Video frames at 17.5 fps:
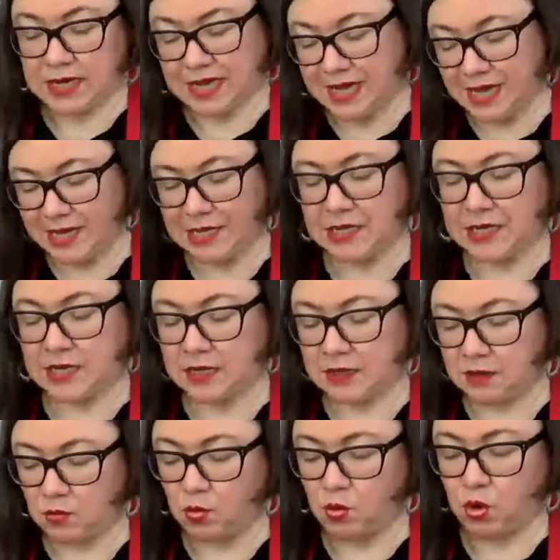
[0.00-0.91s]

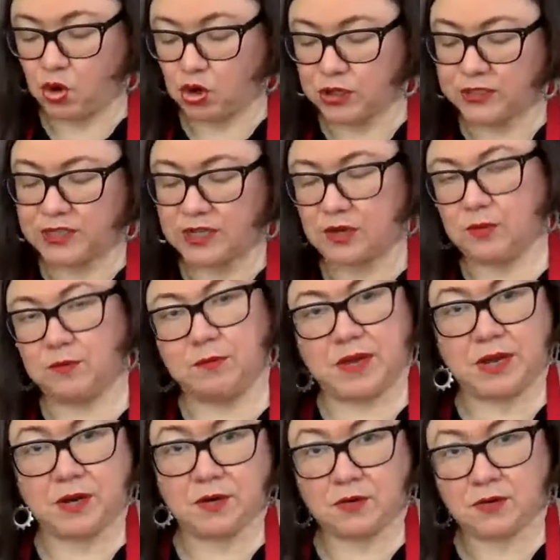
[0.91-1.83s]
cutting works out
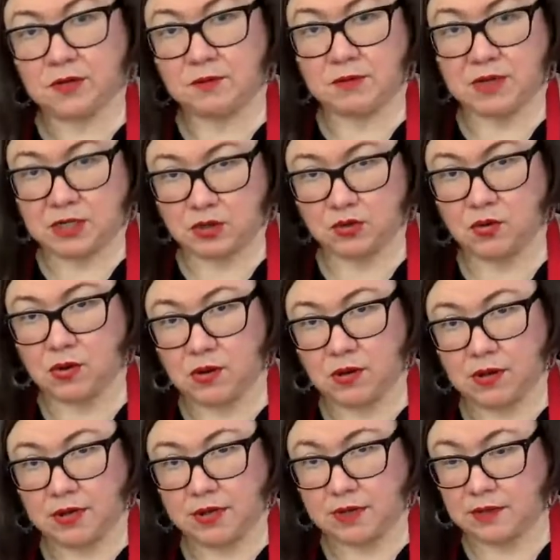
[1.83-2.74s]
better than my
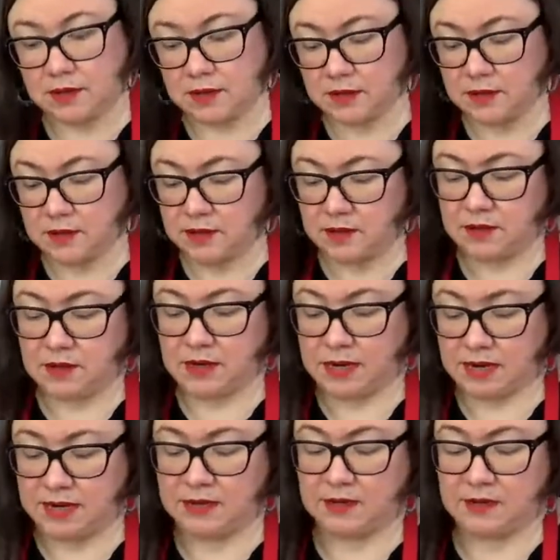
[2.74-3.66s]
drawing,
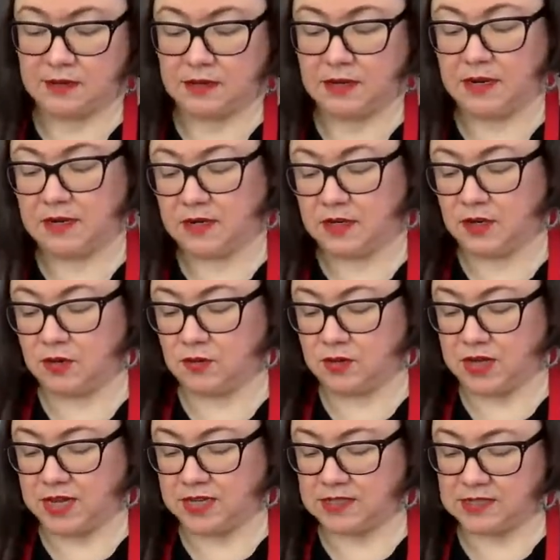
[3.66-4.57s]
and
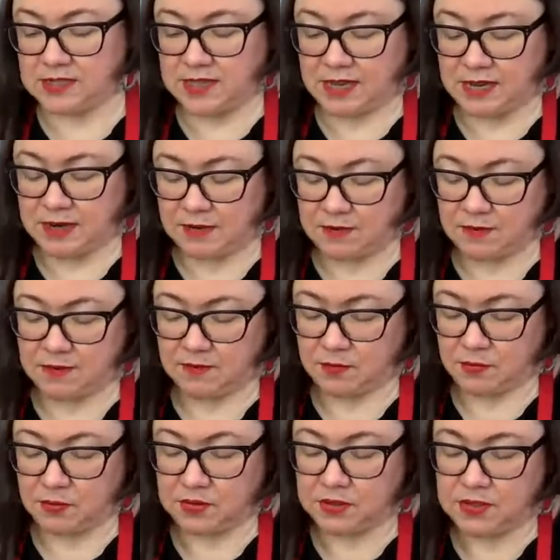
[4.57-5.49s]
that's that
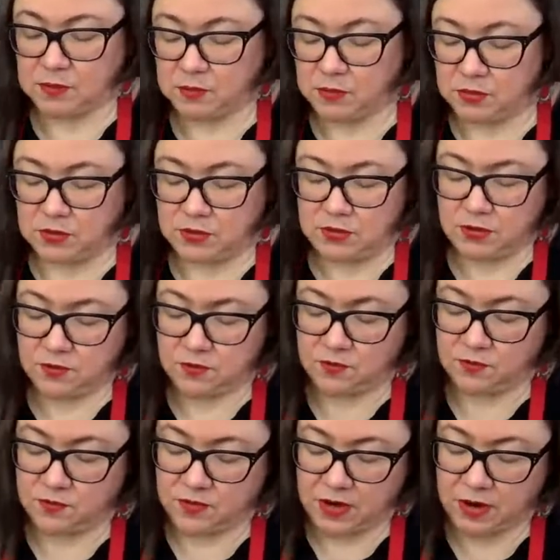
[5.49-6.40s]
principle of
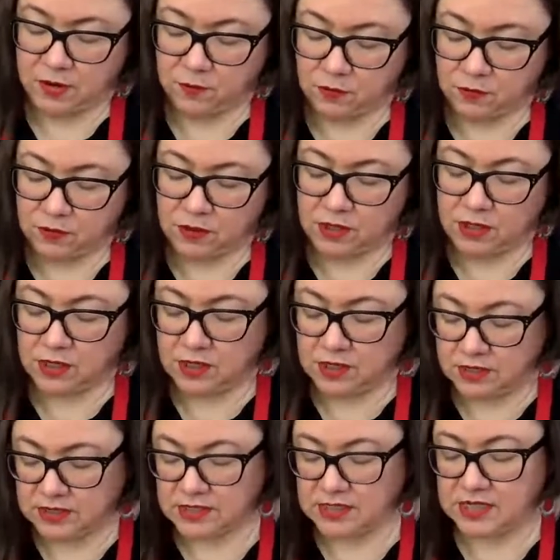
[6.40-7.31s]
every
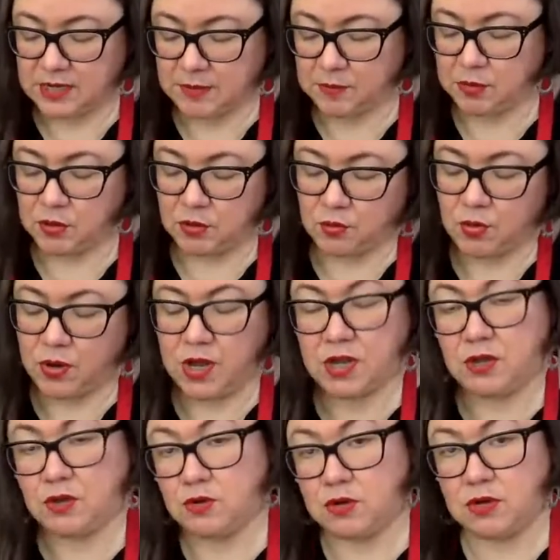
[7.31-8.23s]
step of the way
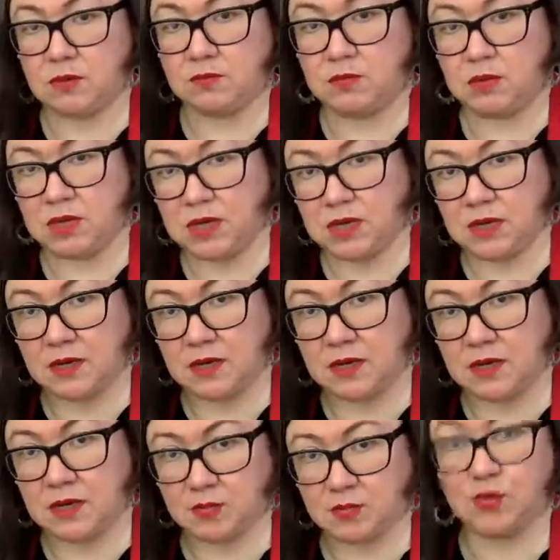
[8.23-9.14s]
you can be
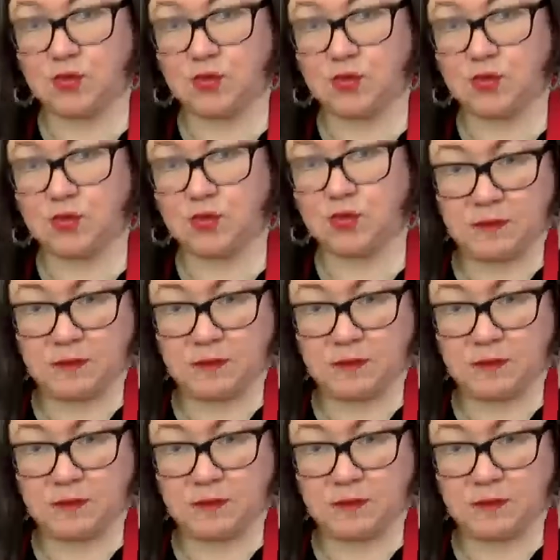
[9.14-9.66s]
improving.